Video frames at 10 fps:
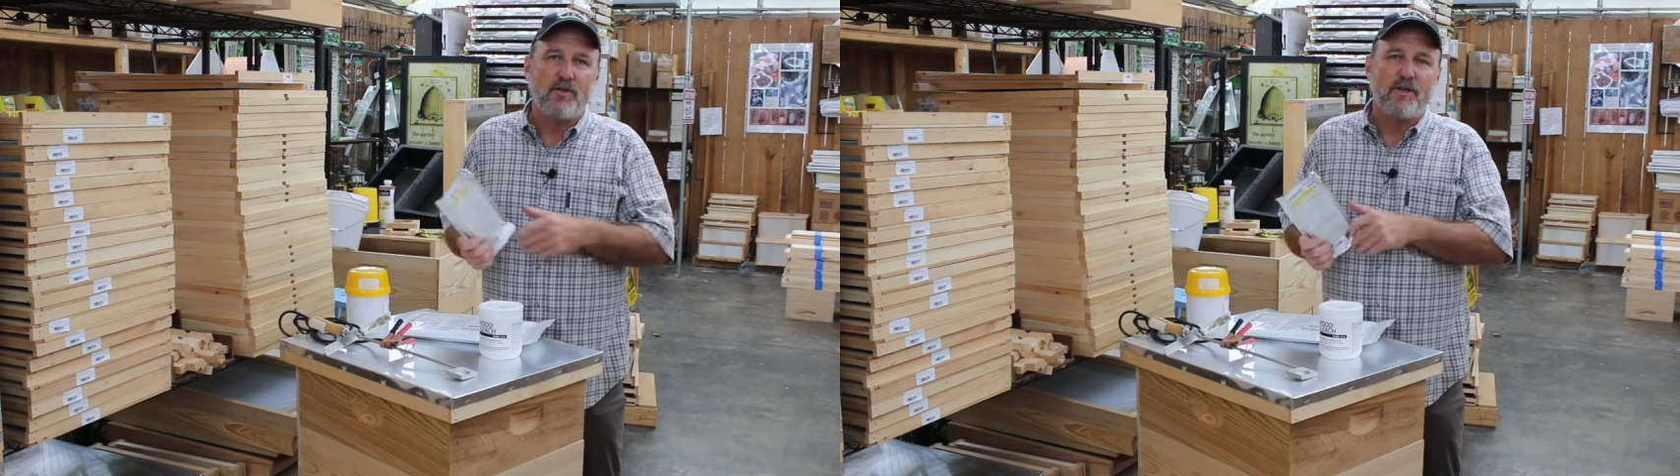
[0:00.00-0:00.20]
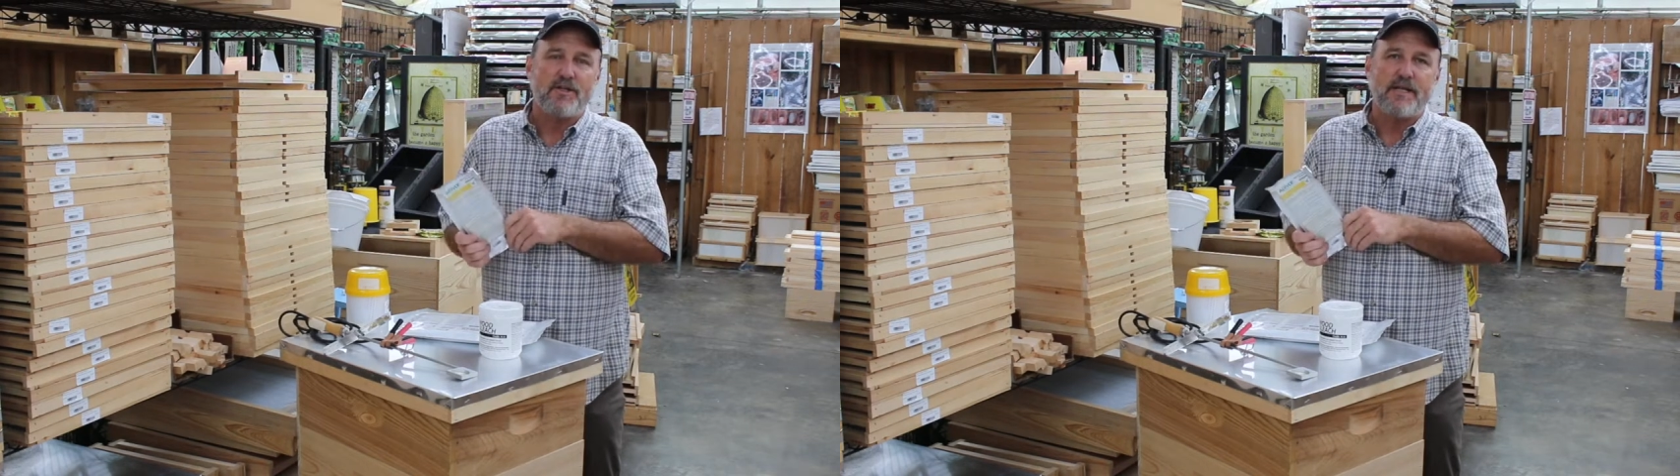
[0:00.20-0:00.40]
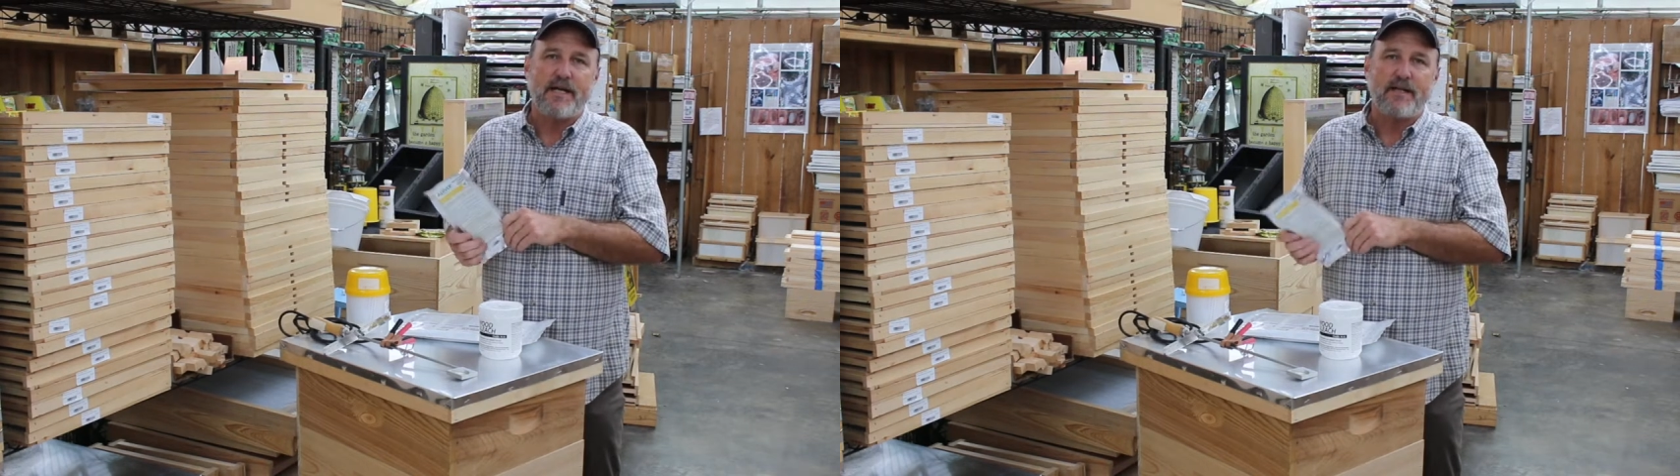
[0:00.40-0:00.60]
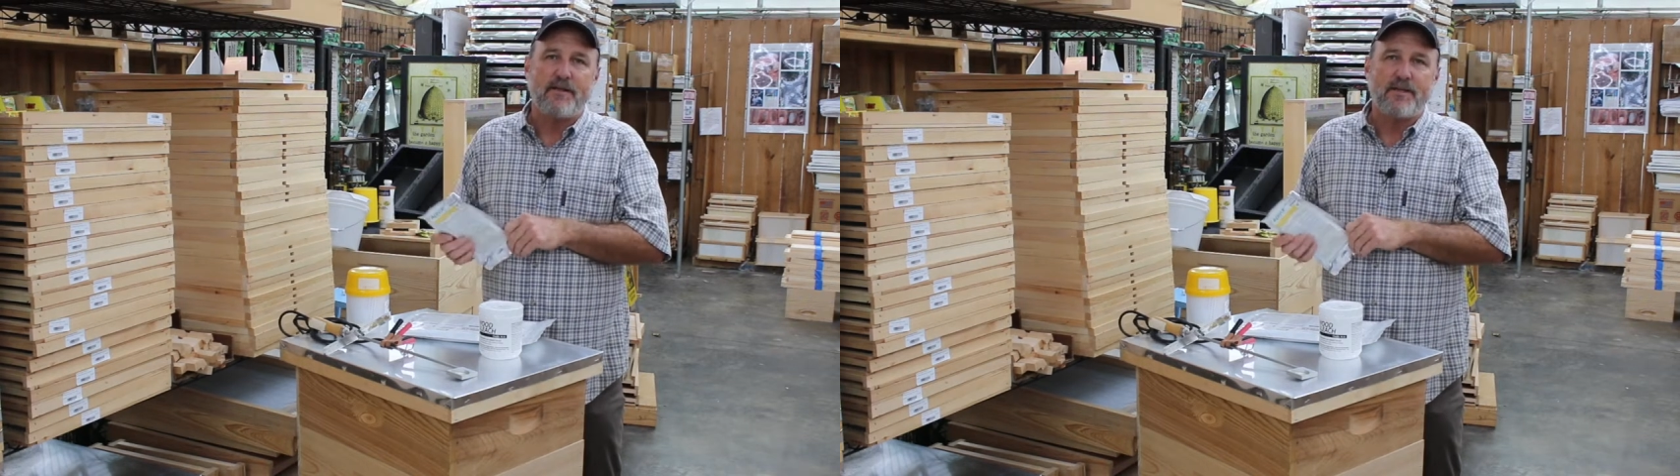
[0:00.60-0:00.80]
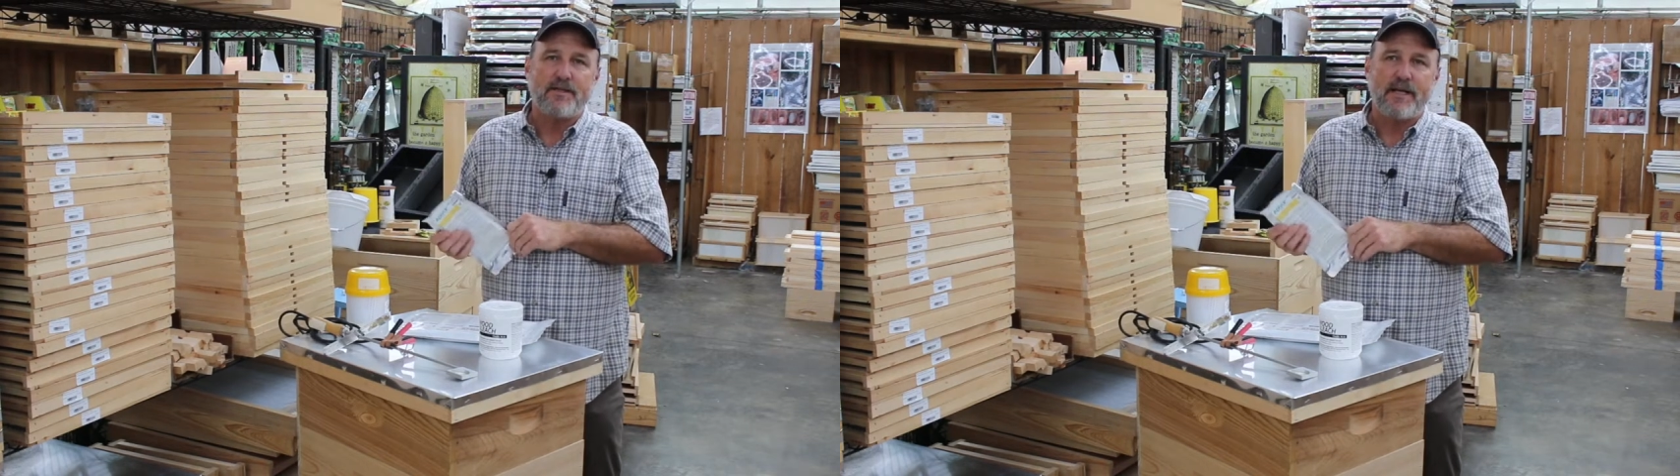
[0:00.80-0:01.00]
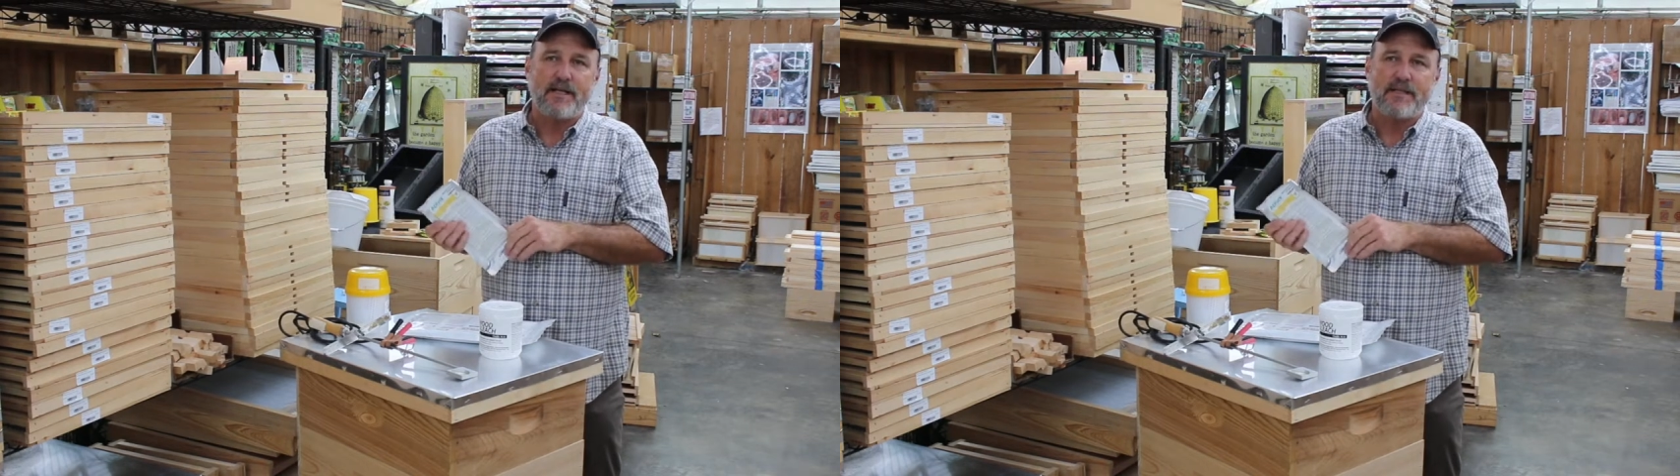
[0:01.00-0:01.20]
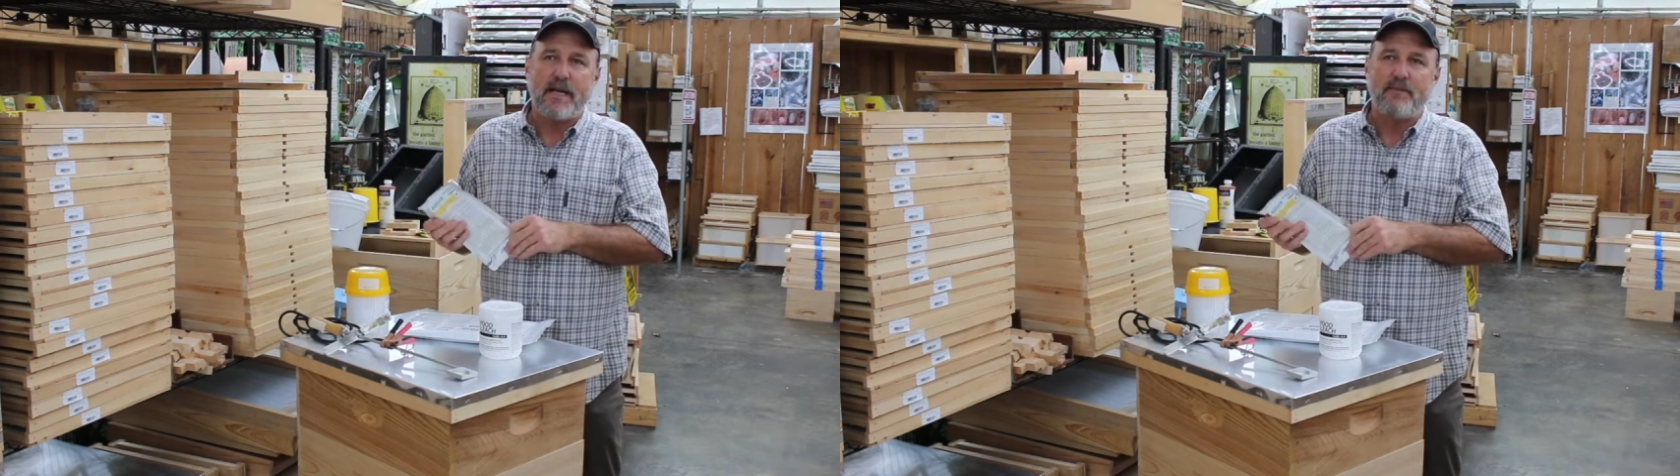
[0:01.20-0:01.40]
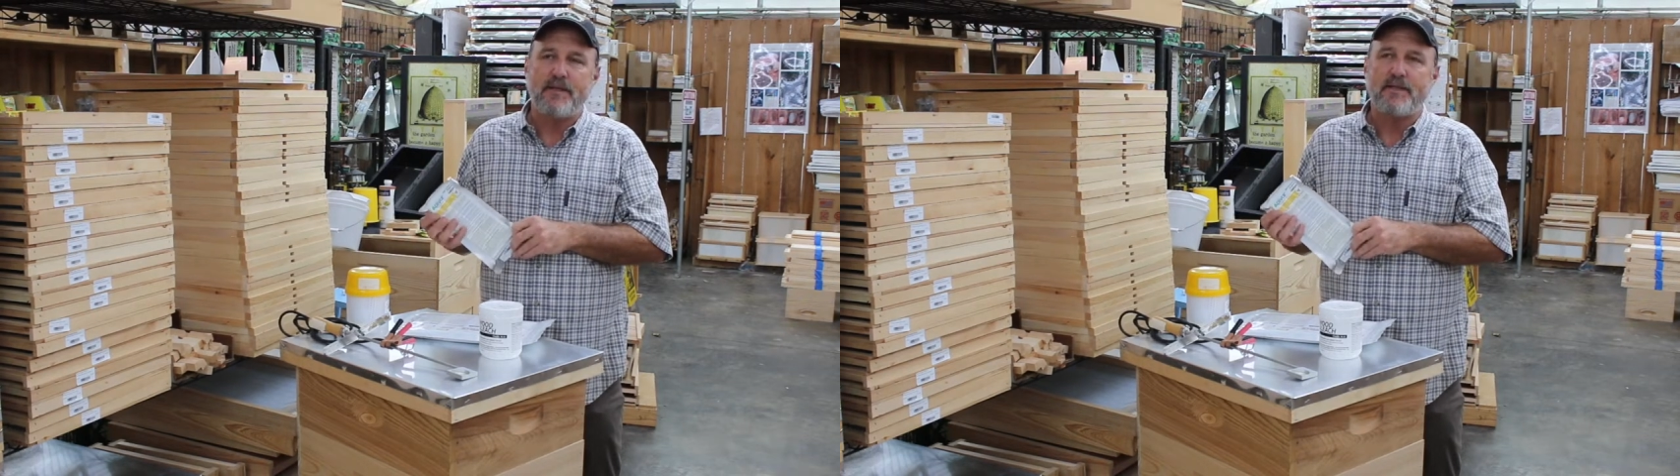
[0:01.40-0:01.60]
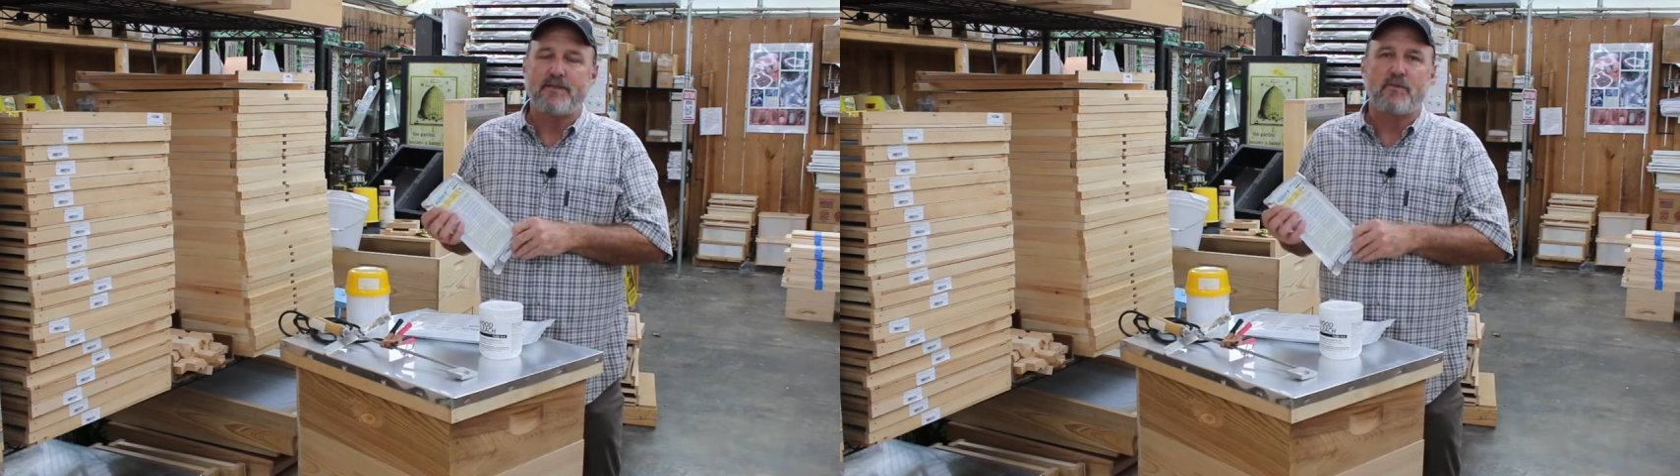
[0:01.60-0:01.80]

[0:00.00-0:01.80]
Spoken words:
There's not a time that it's